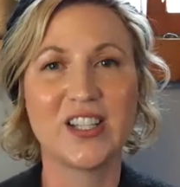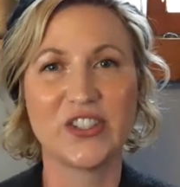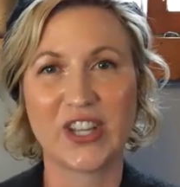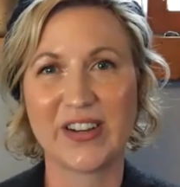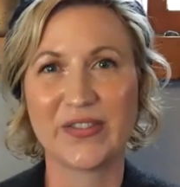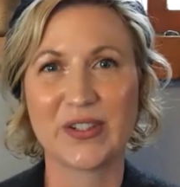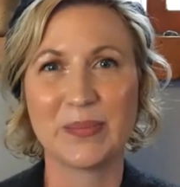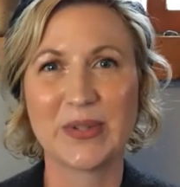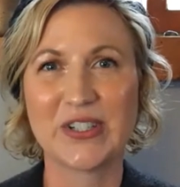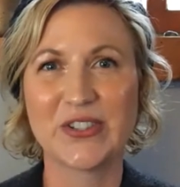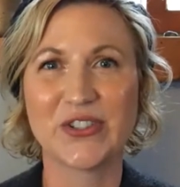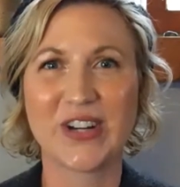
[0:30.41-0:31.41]
Jennifer
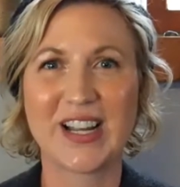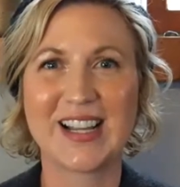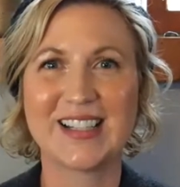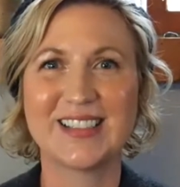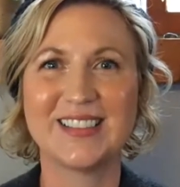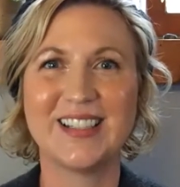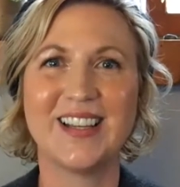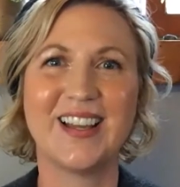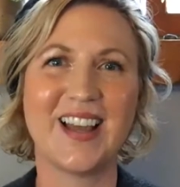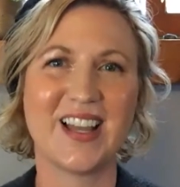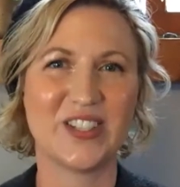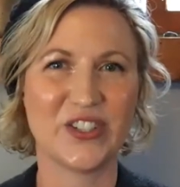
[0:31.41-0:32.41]
Bertrand,
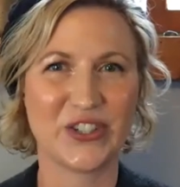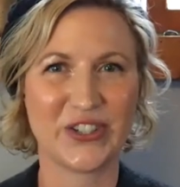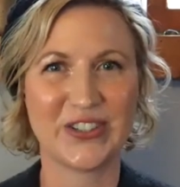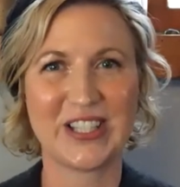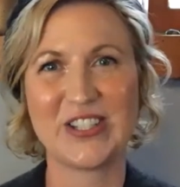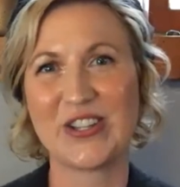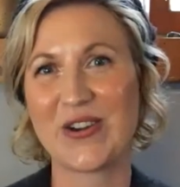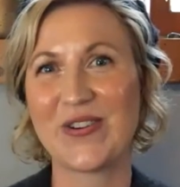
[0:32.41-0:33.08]
and Shirley